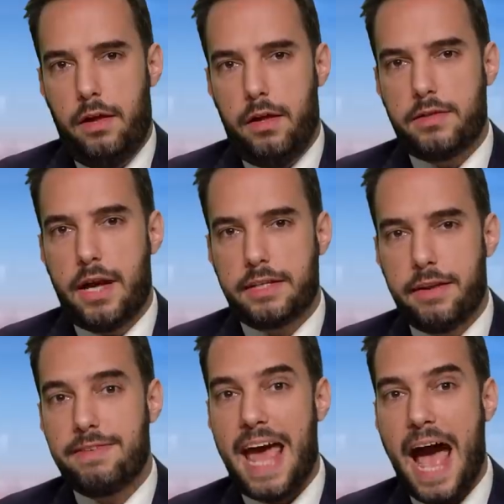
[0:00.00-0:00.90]
It sought to
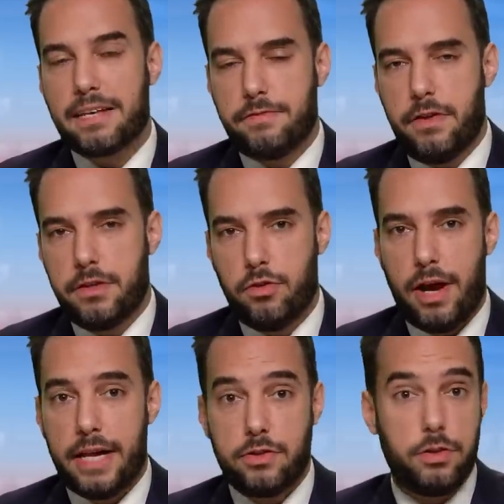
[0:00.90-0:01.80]
give tax-funded
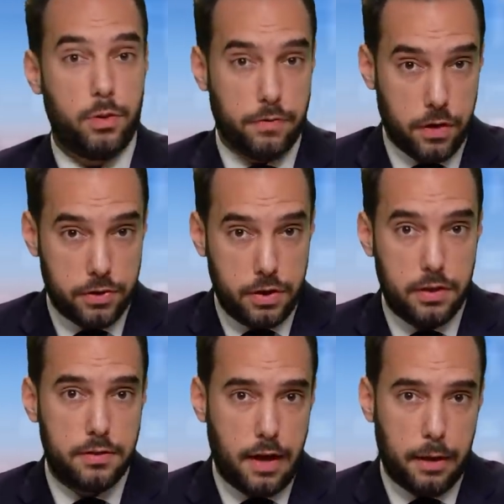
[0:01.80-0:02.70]
grants to
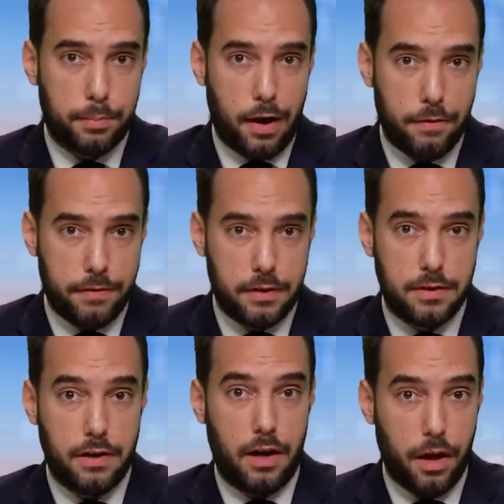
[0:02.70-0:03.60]
universities,
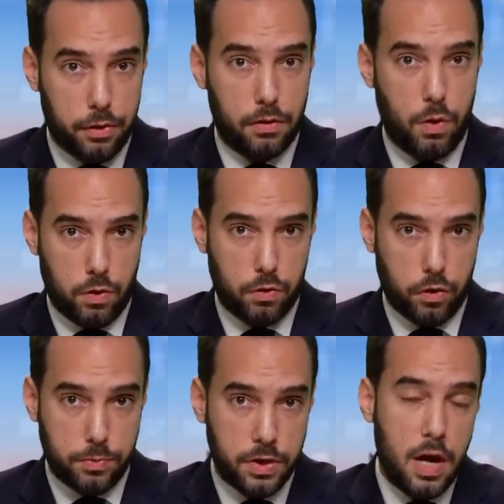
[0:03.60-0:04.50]
nonprofits, and other local
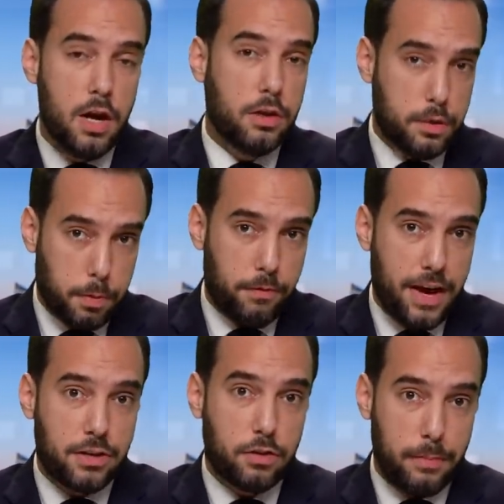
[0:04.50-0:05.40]
groups to
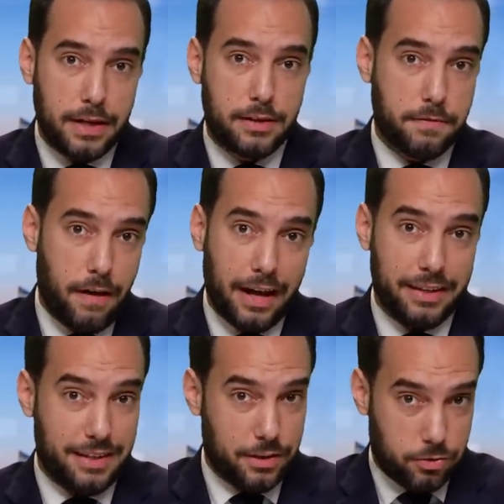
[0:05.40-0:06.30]
prevent domestic
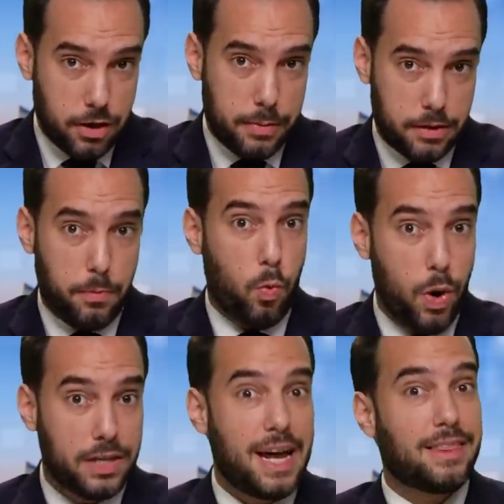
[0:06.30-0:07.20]
violent extremism,
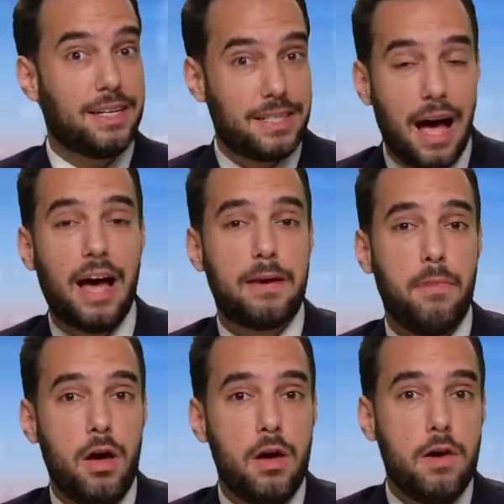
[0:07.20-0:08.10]
which at the
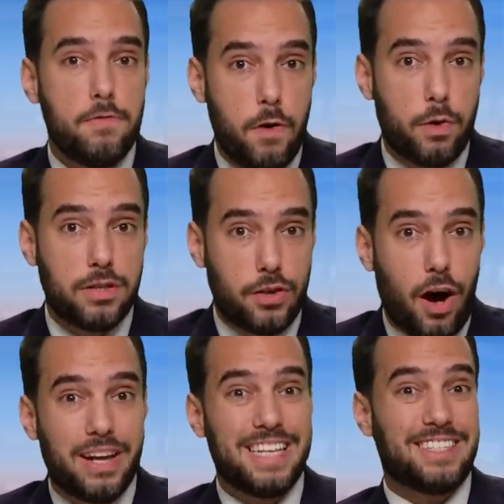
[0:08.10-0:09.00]
time focused
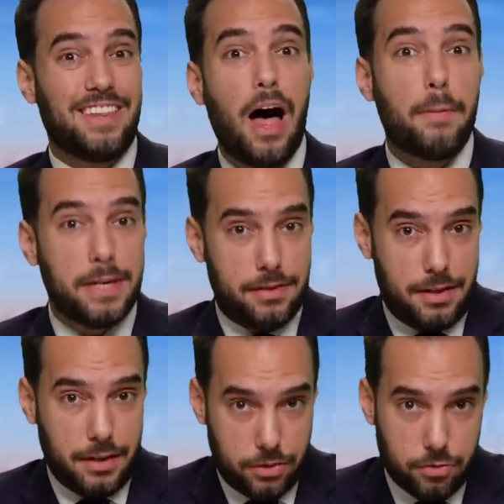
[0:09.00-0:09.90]
on
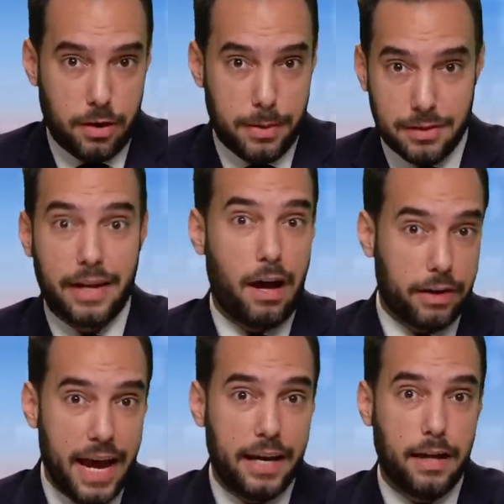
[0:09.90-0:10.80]
Islamist extremists like
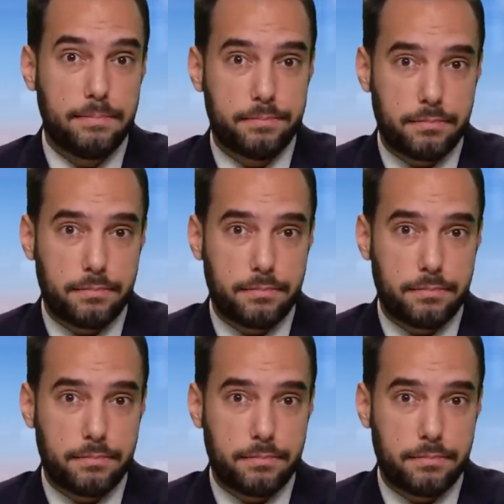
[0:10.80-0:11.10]
Al-Qaeda.